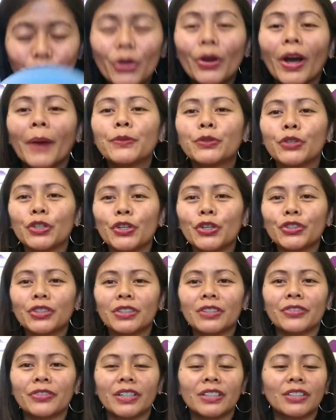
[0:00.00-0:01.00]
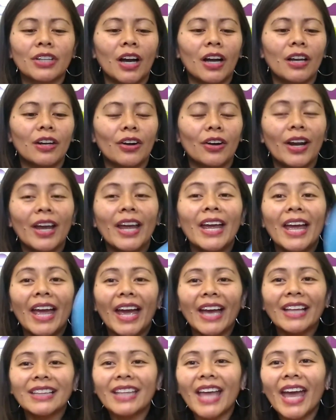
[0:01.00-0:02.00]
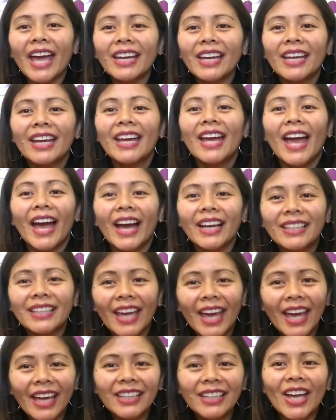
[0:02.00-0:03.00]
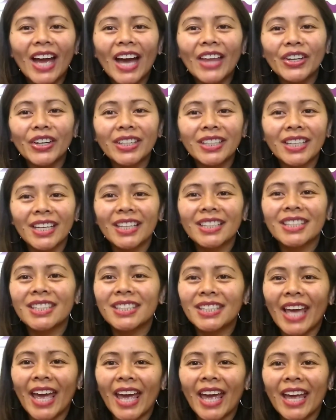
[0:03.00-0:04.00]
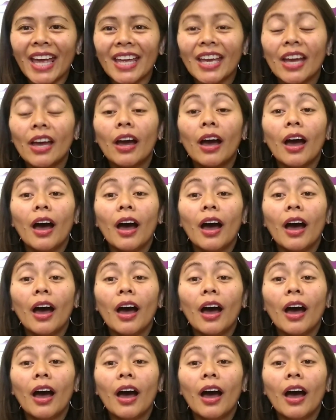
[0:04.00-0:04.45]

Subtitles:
you have to use different color. And then again the other kids say